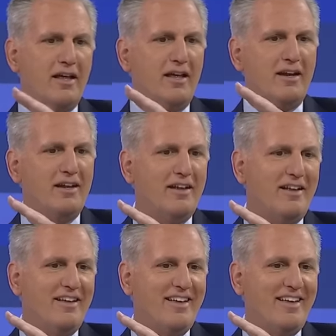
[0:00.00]
And
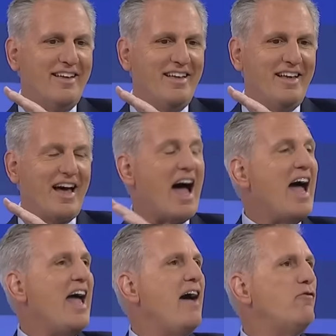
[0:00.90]
I
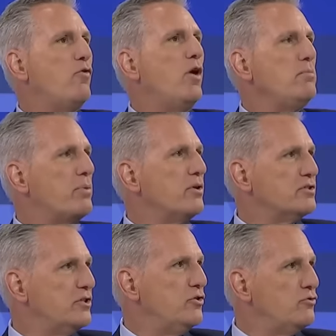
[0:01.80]
have one
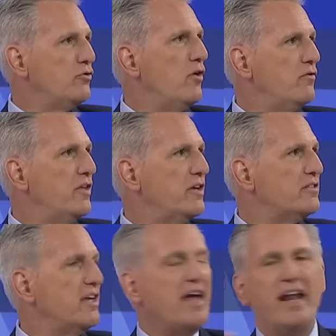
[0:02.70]
person who drove
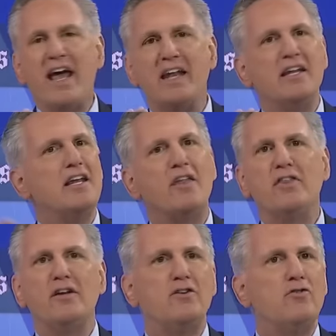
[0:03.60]
this. It had
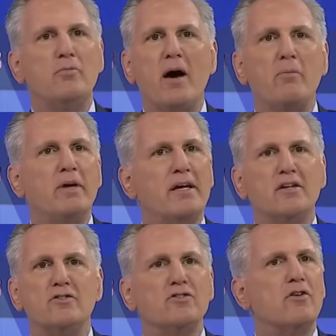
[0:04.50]
nothing to do about being
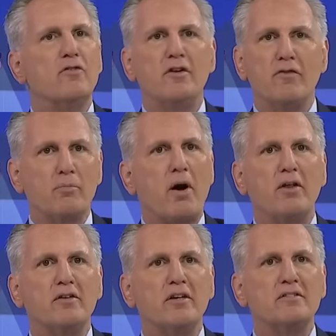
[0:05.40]
conservative or
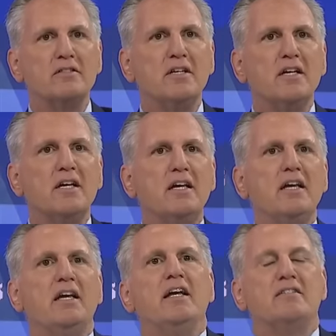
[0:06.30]
politics.
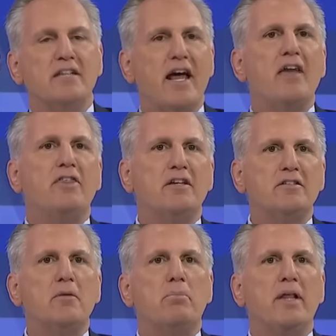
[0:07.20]
It's an ethics
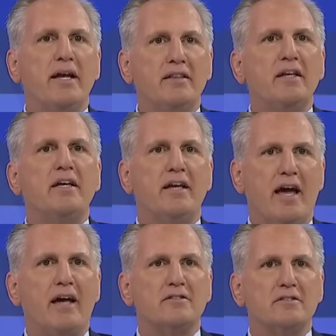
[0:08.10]
complaint that he
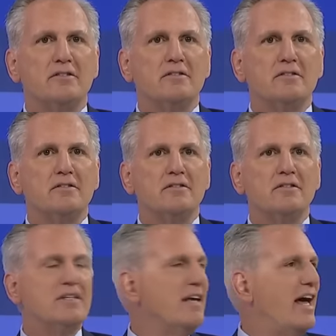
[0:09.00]
has.
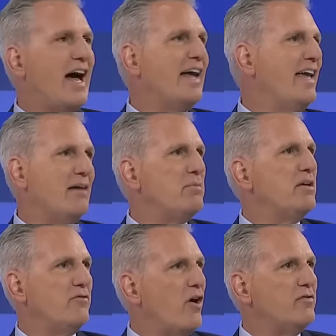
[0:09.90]
I can't be
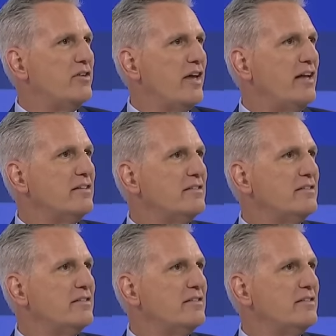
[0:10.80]
involved in that.